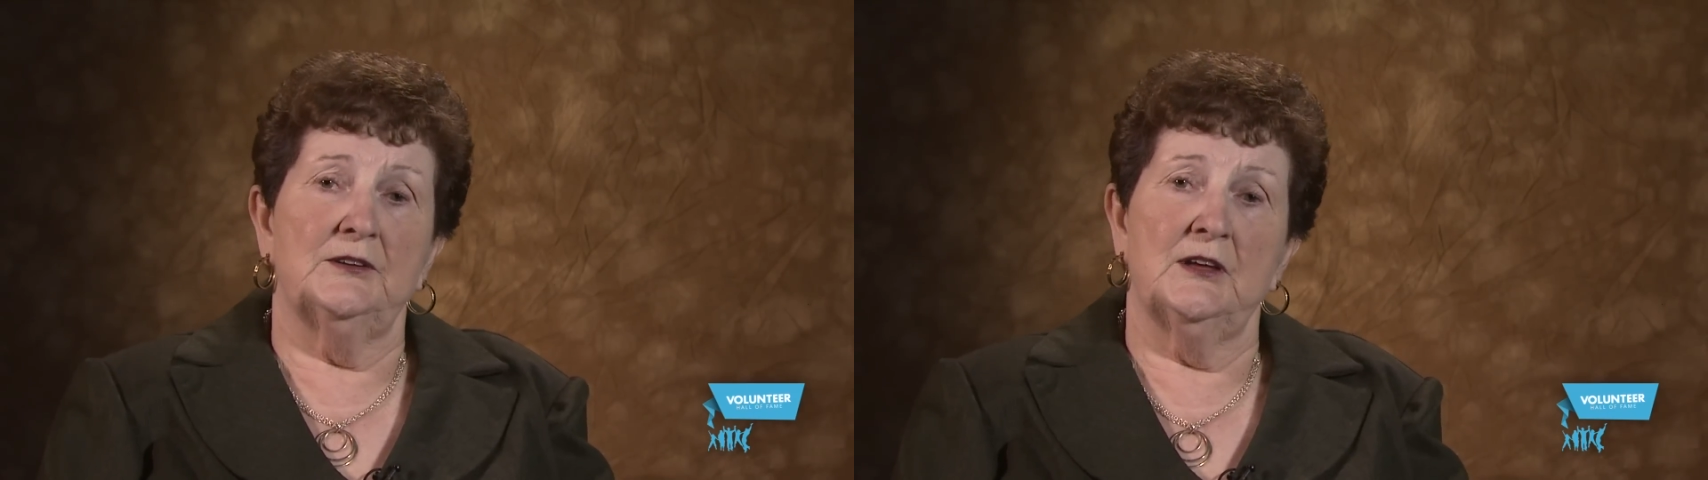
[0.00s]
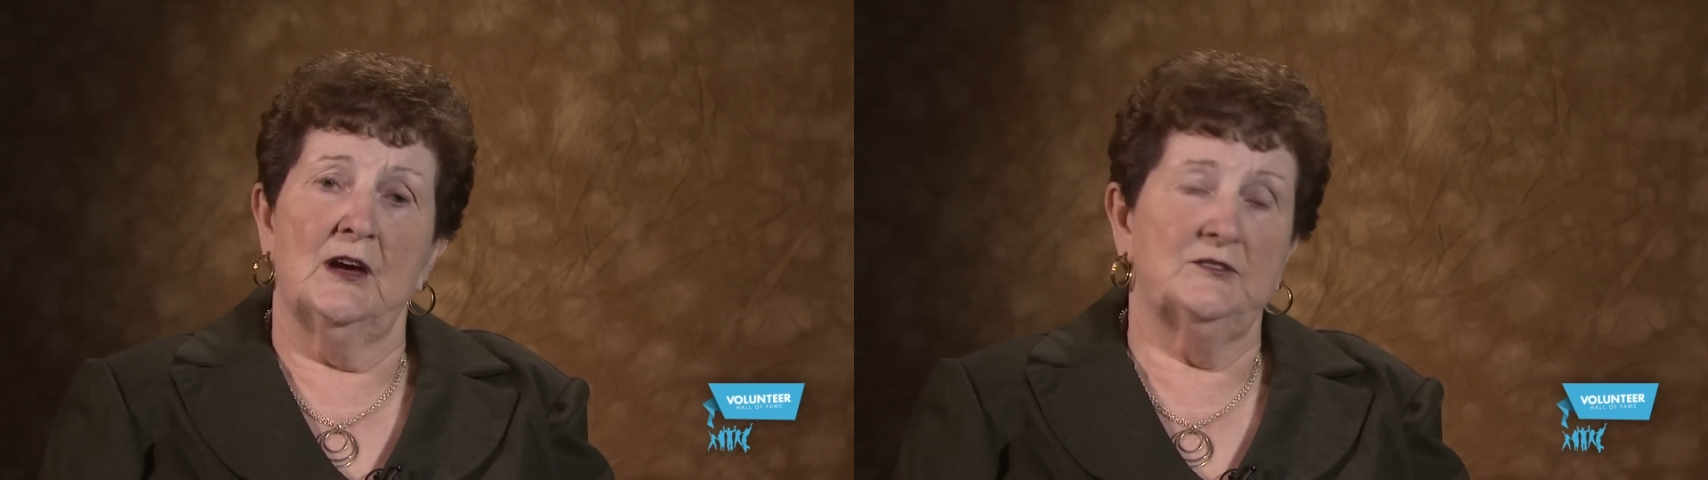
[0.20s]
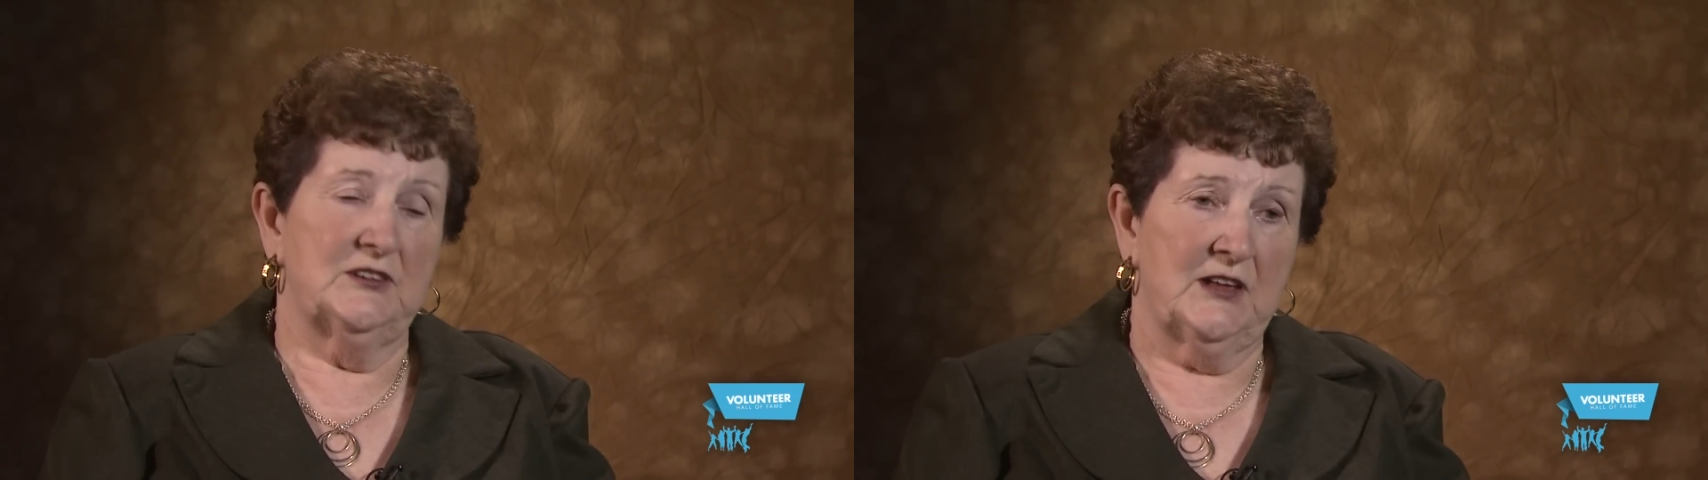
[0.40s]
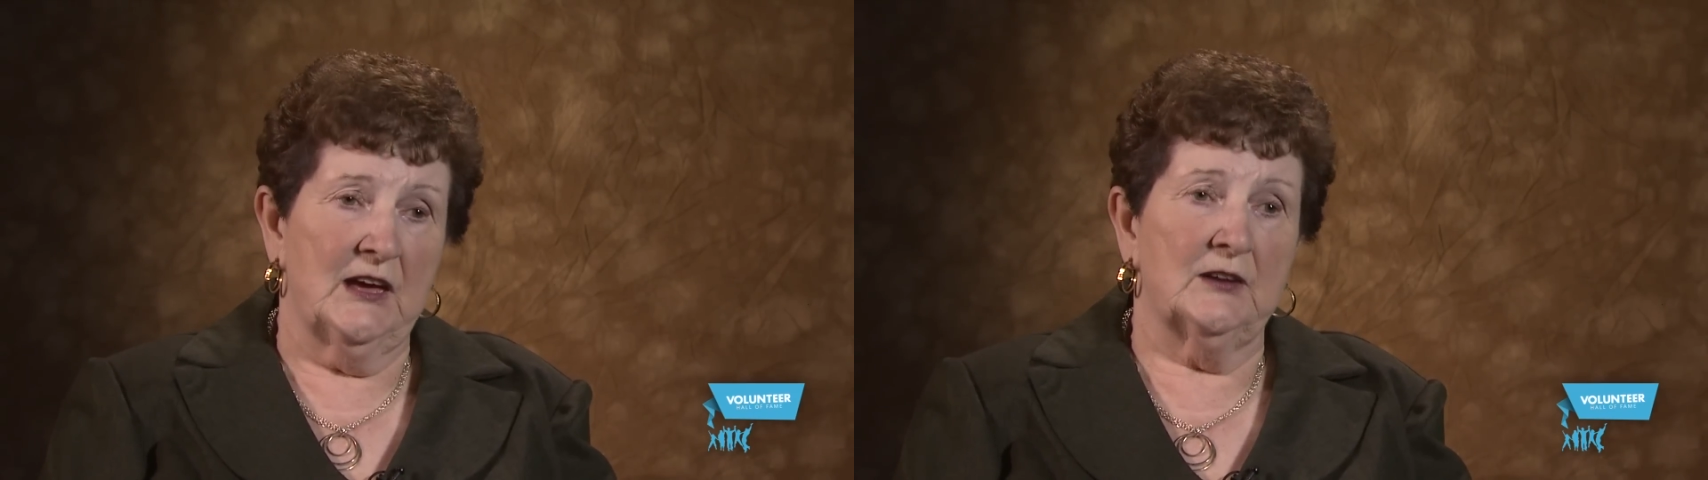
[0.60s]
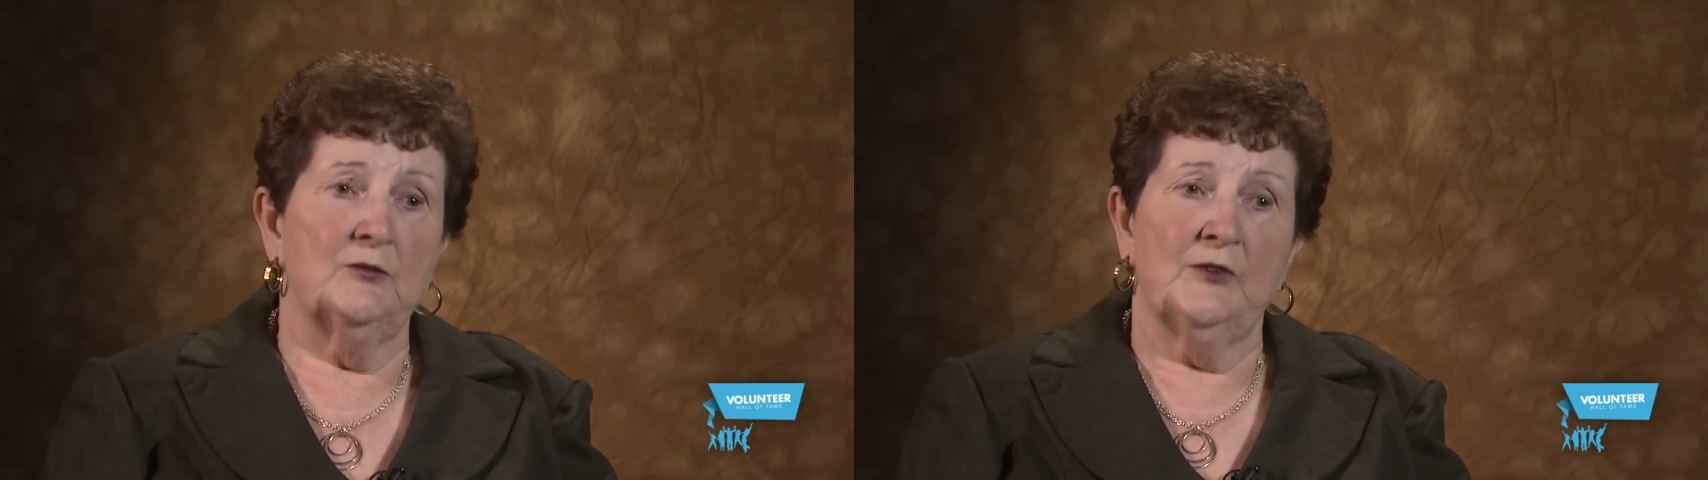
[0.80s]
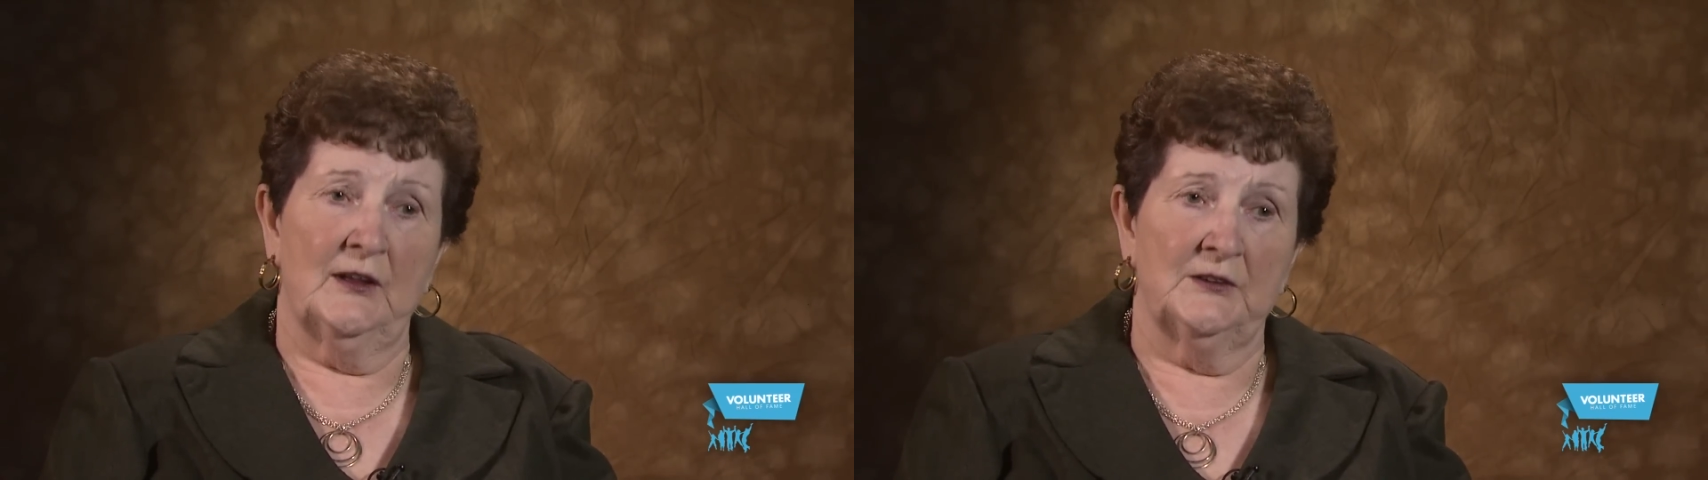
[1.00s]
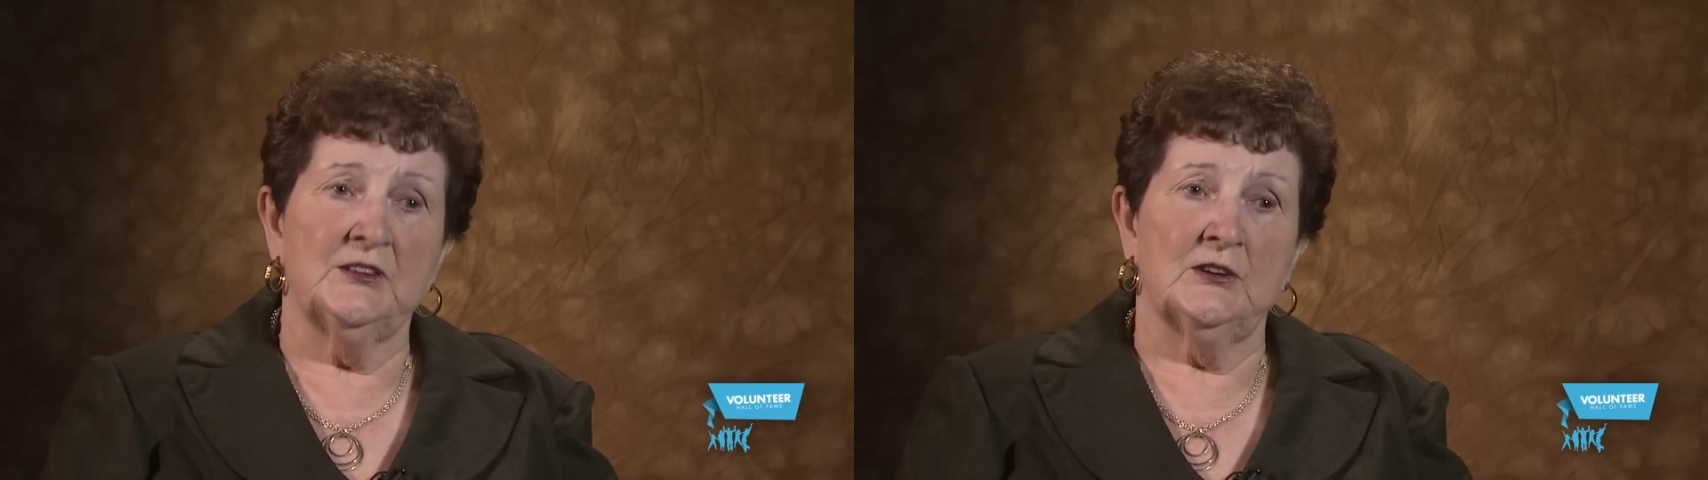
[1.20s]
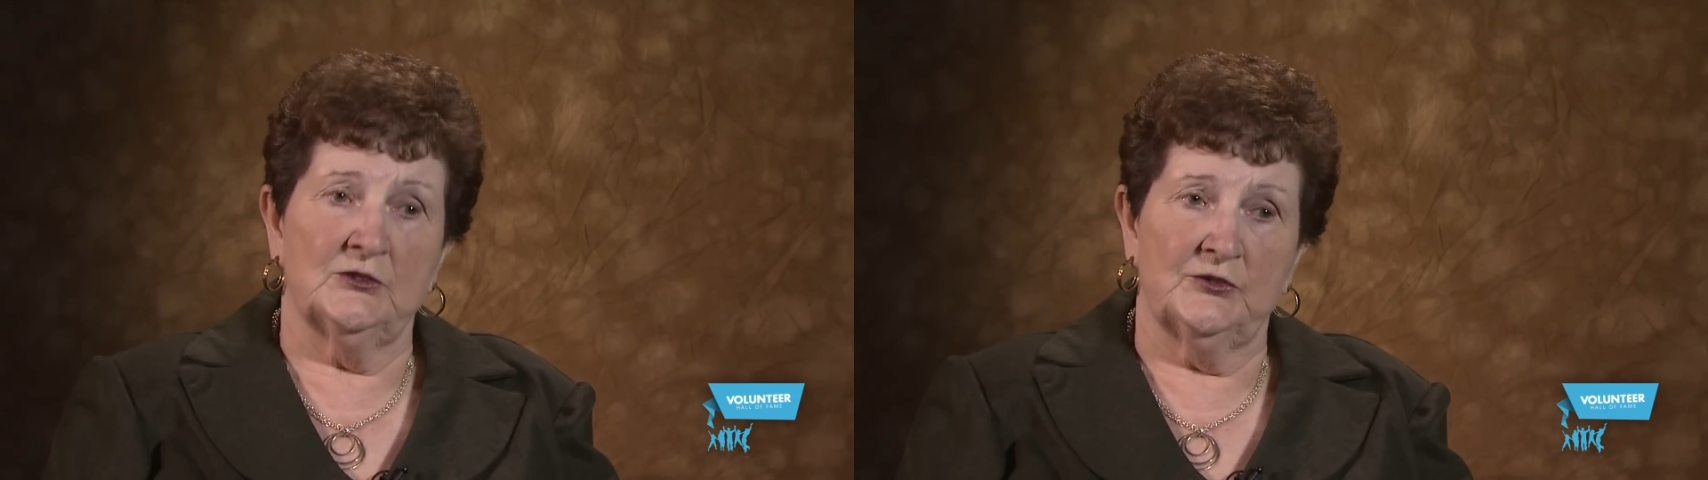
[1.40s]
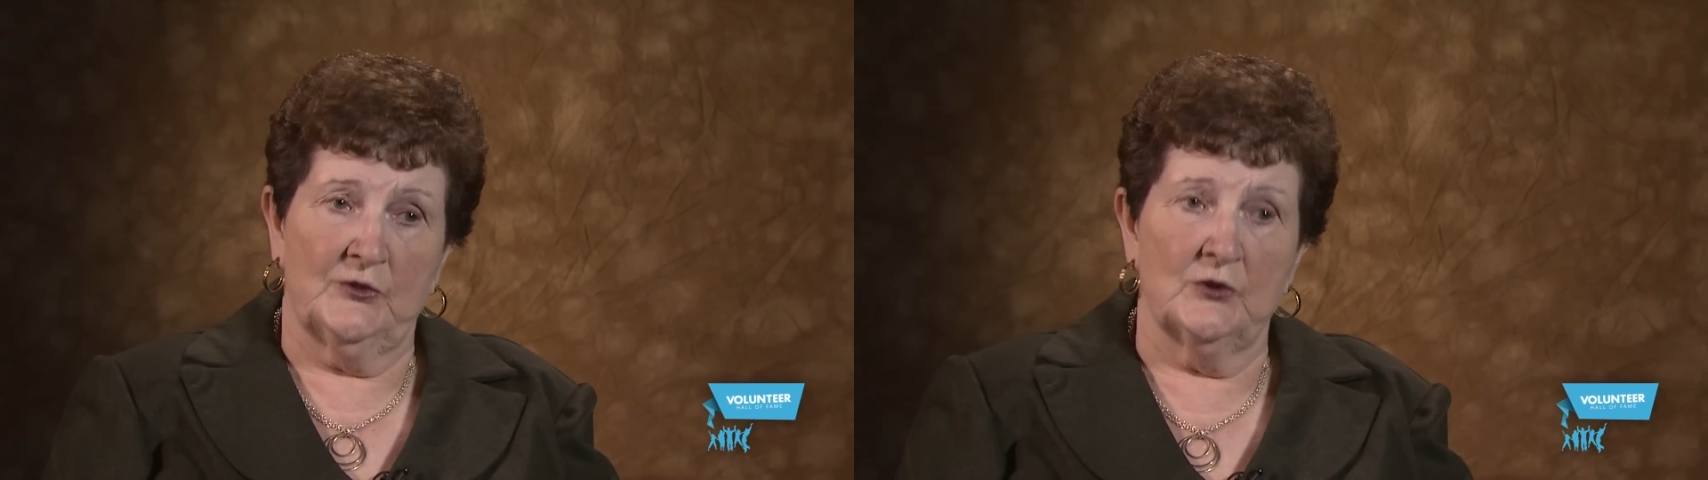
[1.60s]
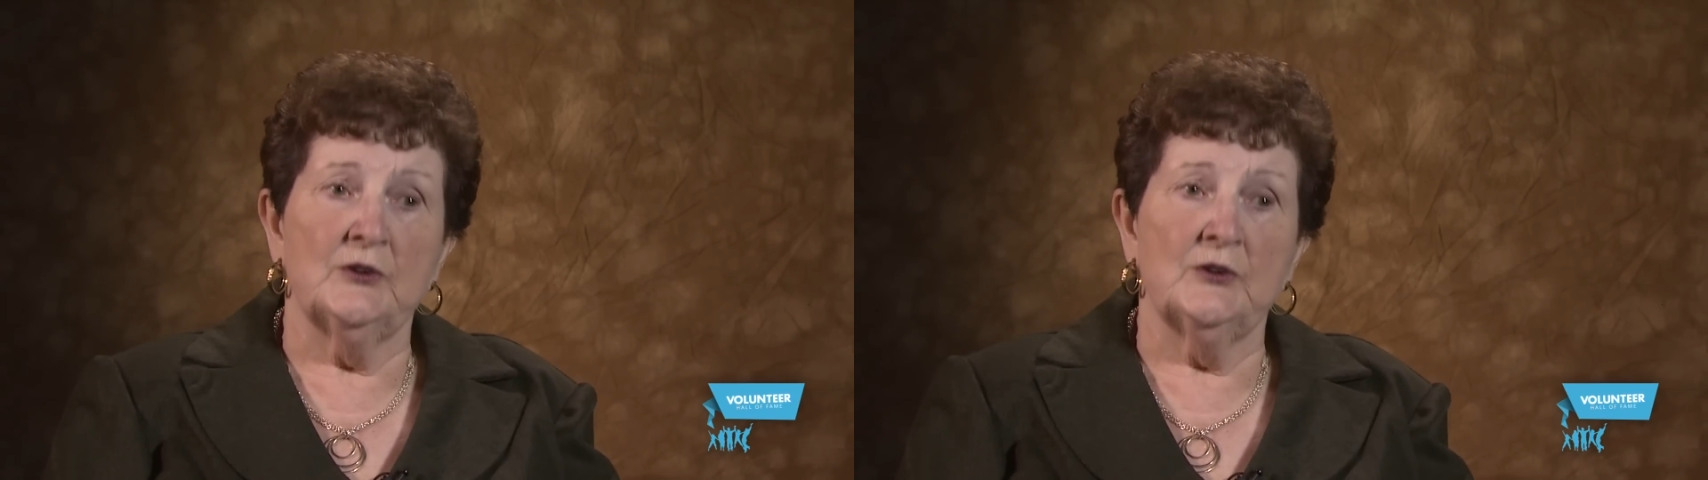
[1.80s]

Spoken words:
they have to thank volunteers for